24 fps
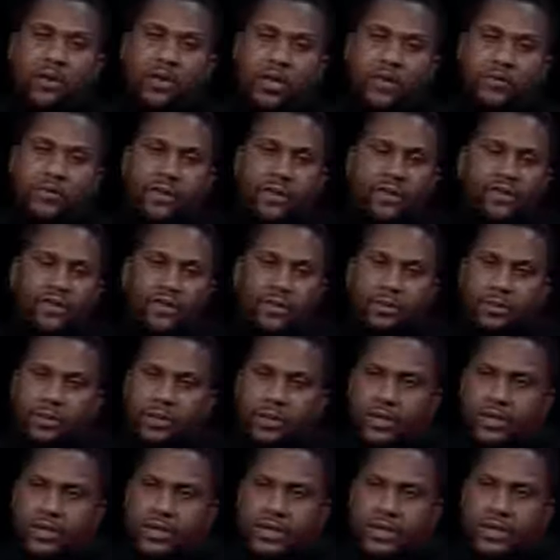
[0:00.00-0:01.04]
if it is an
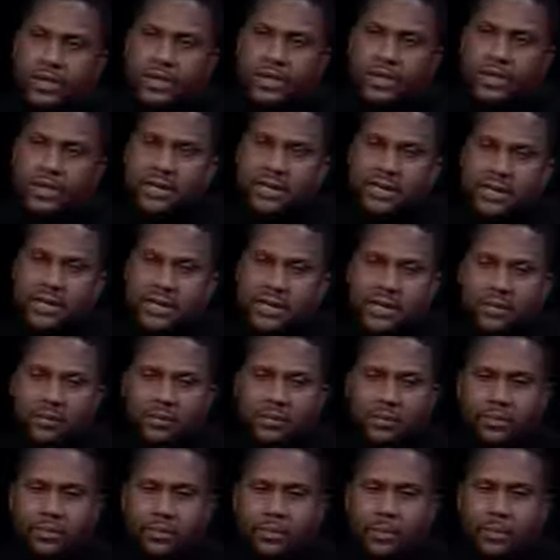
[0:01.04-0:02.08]
ability to lead
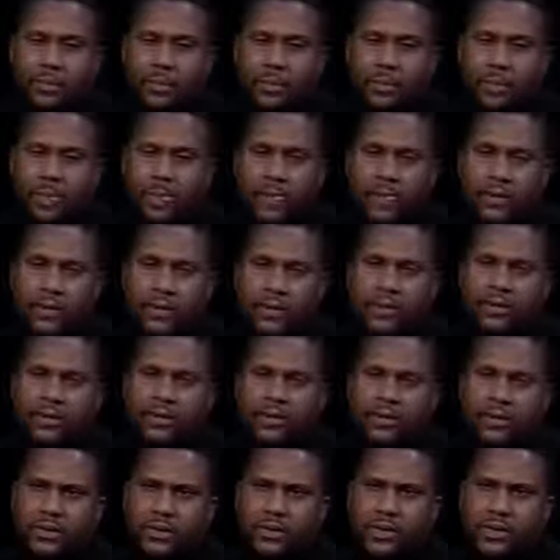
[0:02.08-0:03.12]
um, or be a
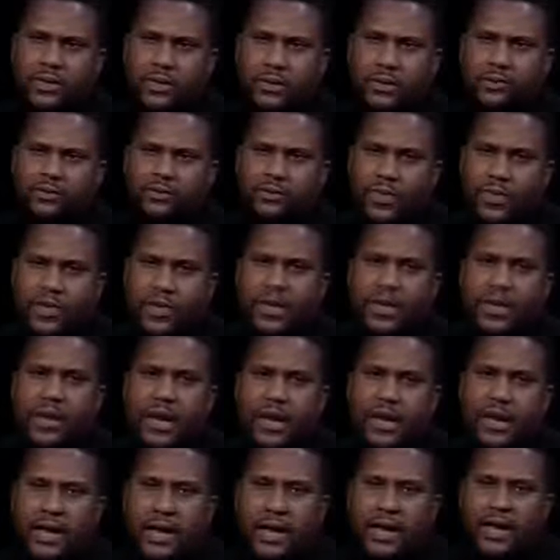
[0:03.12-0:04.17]
public person.
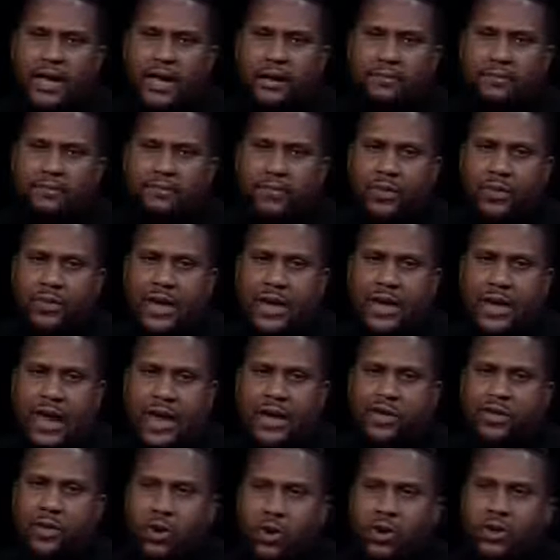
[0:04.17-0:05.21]
Yeah. I, I, I
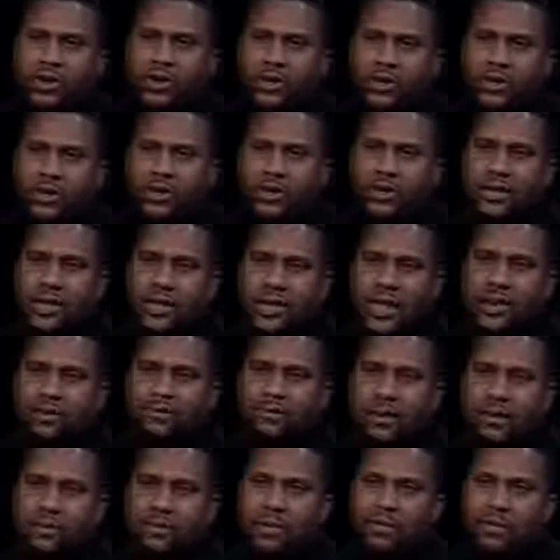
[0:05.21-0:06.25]
like talking. I like
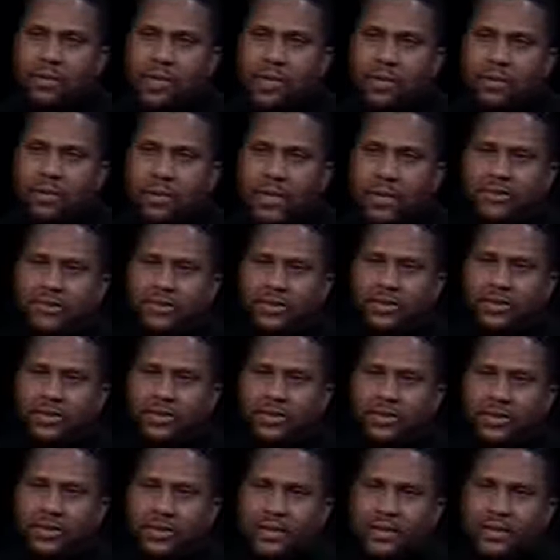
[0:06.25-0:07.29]
running my mouth. When Where'd I was you
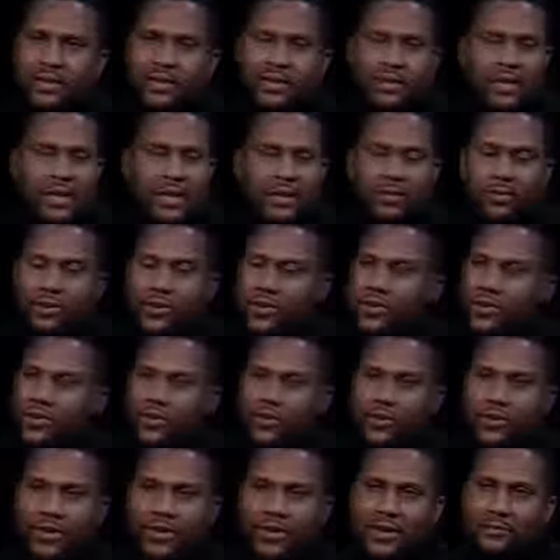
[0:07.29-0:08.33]
get it? I, I, don't
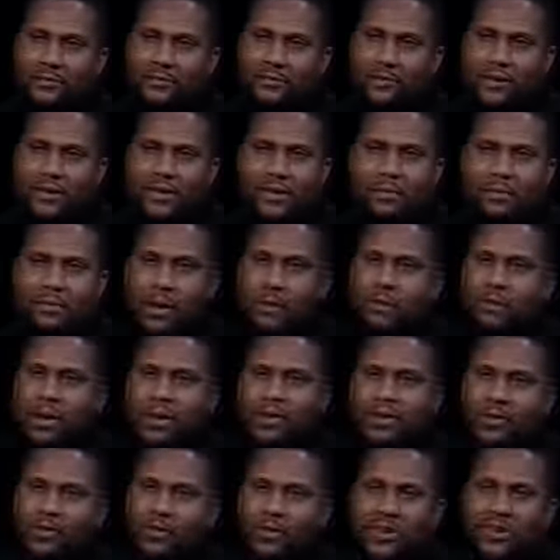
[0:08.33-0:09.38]
know. When did you start it? My
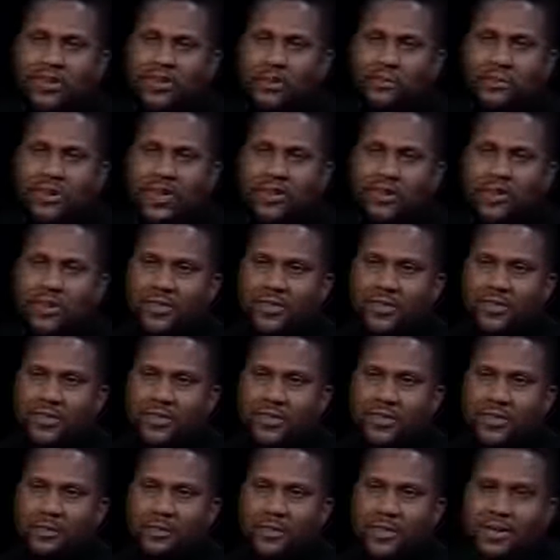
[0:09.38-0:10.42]
mother runs her mouth all the
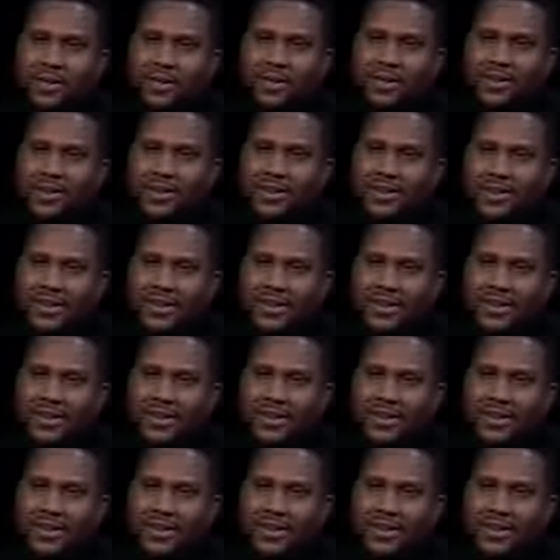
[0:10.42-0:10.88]
time. Uh,